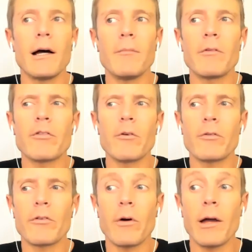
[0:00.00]

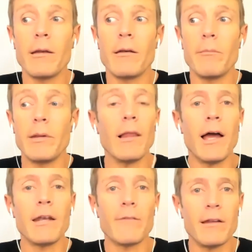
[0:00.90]
So I'd be
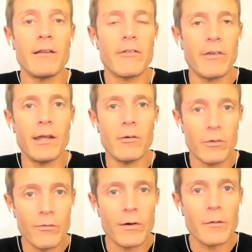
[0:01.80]
lying if I didn't say it
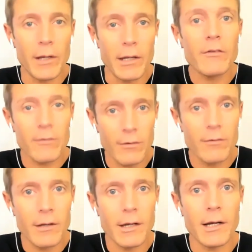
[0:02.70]
was fear-based.
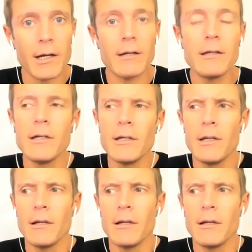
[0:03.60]

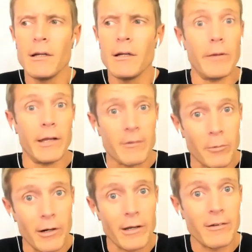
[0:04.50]
Some of my
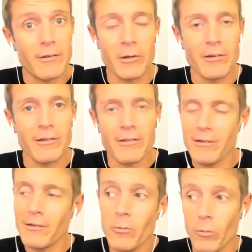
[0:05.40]
inspirations, which is
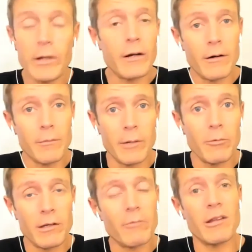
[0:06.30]
weird, but
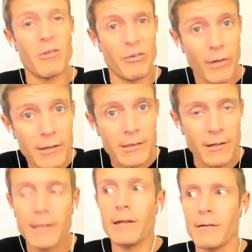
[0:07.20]
when you really reflect
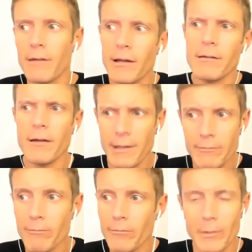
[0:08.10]
on it, and I've
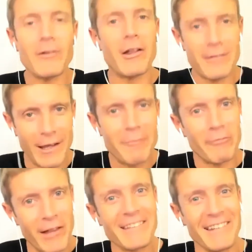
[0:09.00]
spent a lot of time
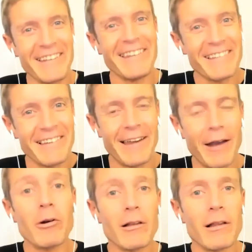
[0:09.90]
reflecting on this, I
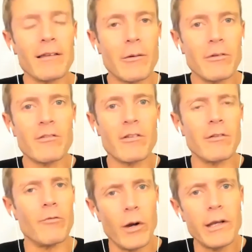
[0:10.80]
realized I was just
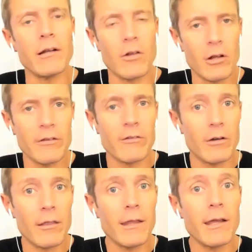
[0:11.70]
avoiding a lot of
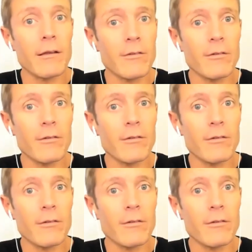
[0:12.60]
certain things